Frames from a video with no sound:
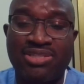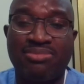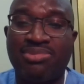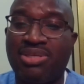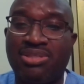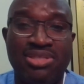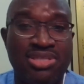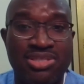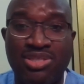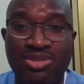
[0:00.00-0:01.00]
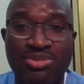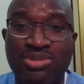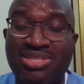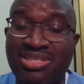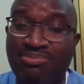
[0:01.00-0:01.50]
something easy to use,
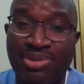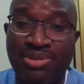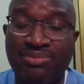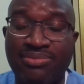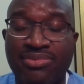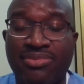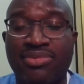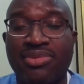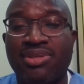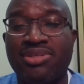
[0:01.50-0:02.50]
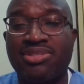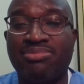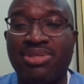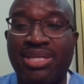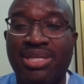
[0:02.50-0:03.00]
simple,
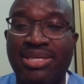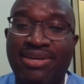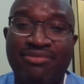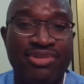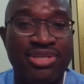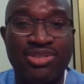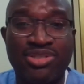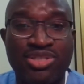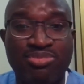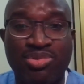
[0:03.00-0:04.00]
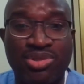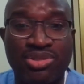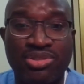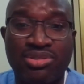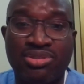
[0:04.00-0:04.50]
something that you have really good support.
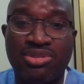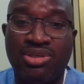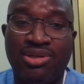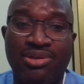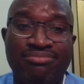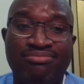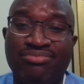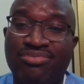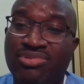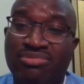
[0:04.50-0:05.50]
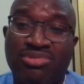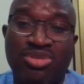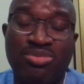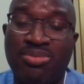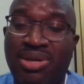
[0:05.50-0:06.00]
Um, those
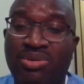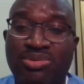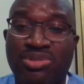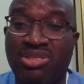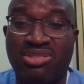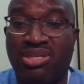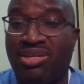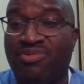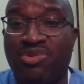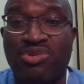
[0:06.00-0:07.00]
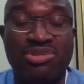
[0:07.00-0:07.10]
would be my go-to things. And of course,